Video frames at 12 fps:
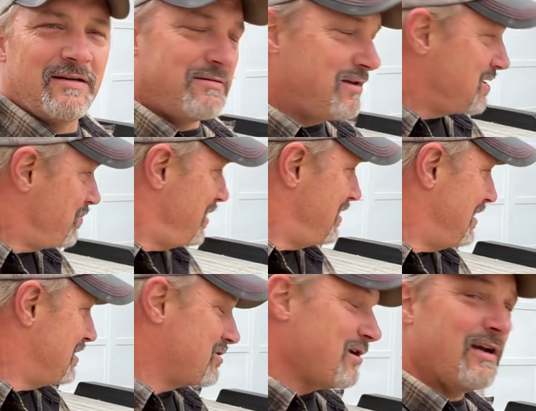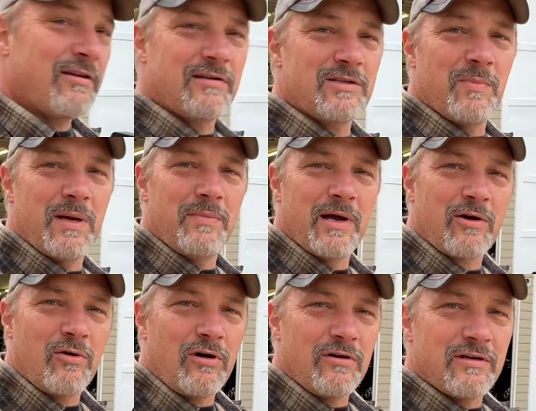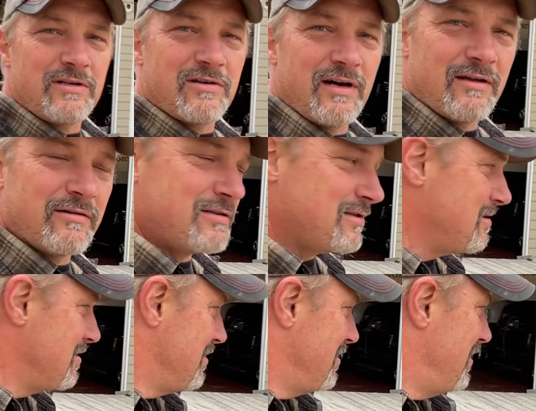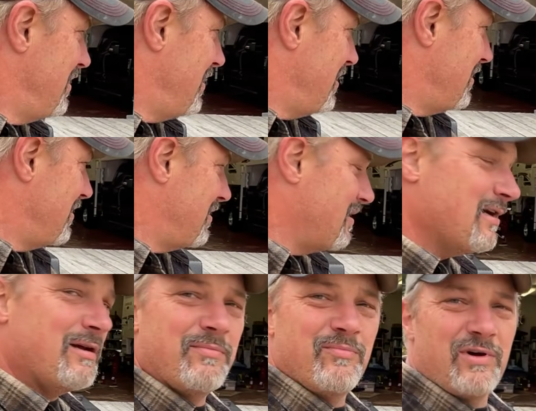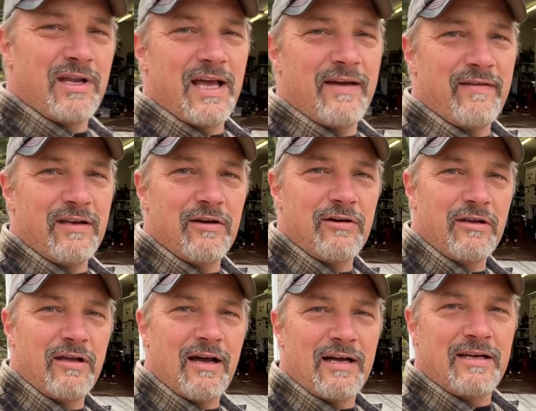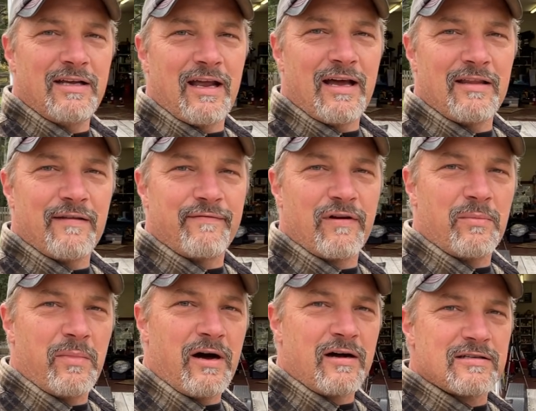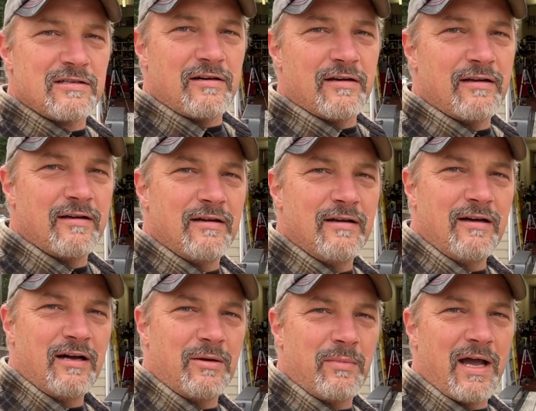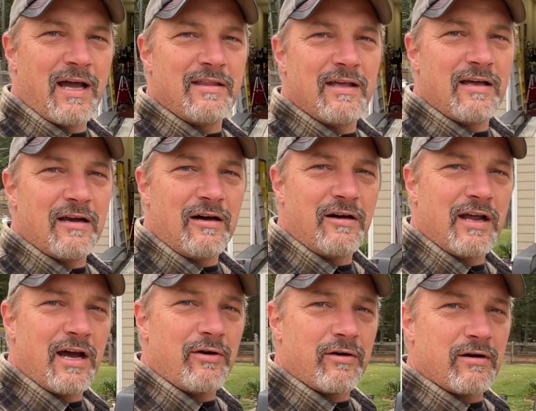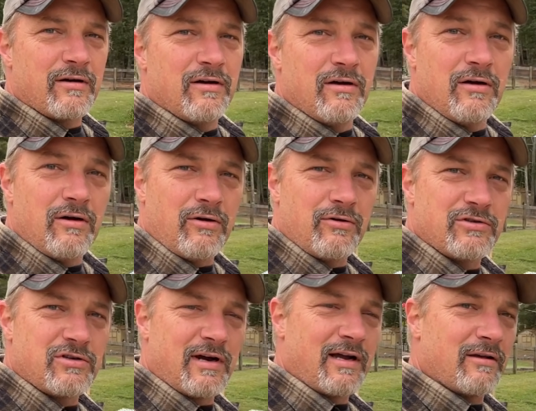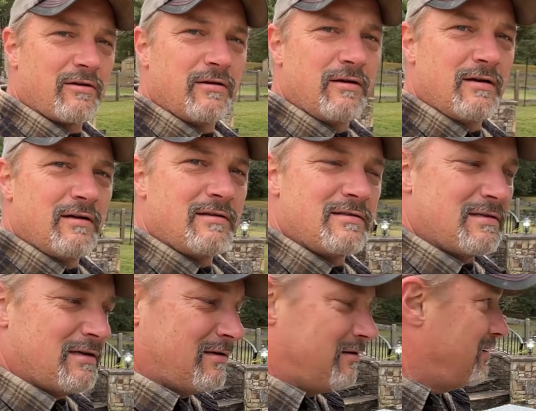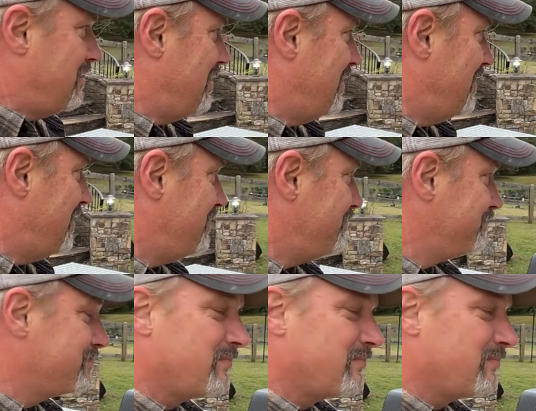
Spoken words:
it's a pretty nice trailer. It's made by Quality Trailers, and pretty heavy duty. I did add the front box on it. I had that on our old trailer. So I'm